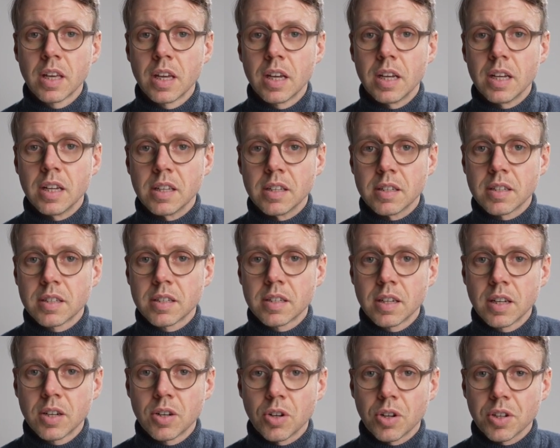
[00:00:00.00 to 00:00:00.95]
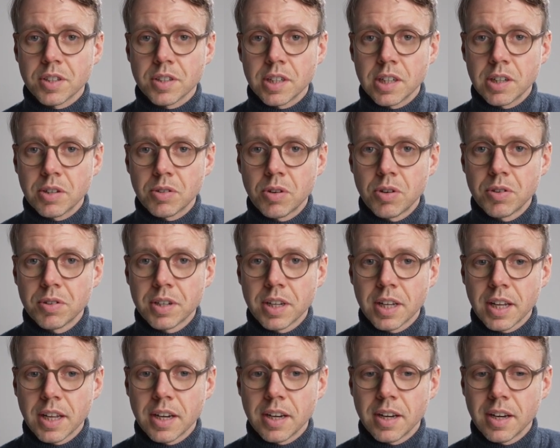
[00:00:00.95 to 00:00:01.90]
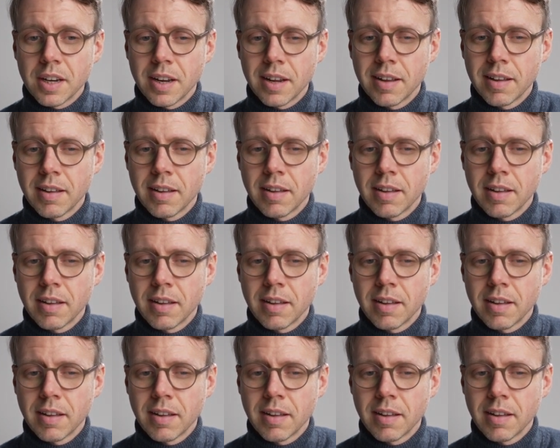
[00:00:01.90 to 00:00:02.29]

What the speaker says: is not 0, then